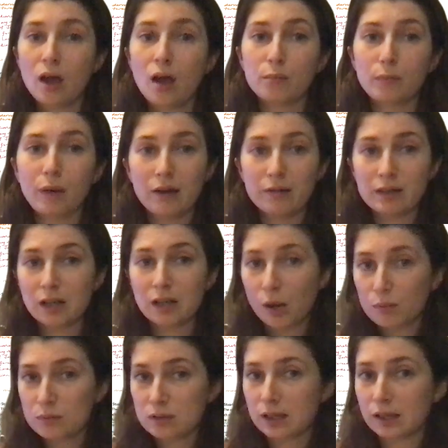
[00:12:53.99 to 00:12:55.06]
Mary
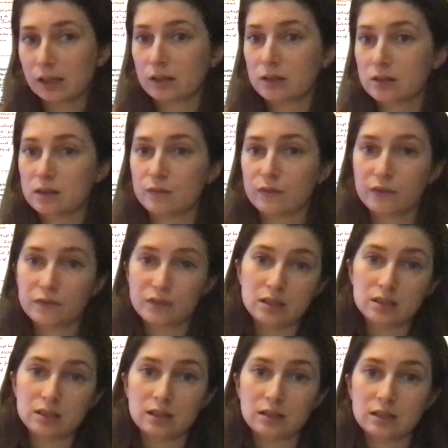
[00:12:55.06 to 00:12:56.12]
comes to England in
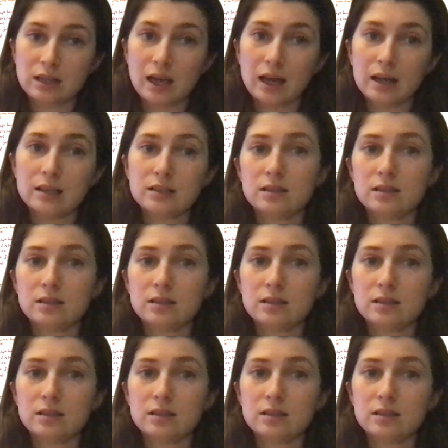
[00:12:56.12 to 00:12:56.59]
1568.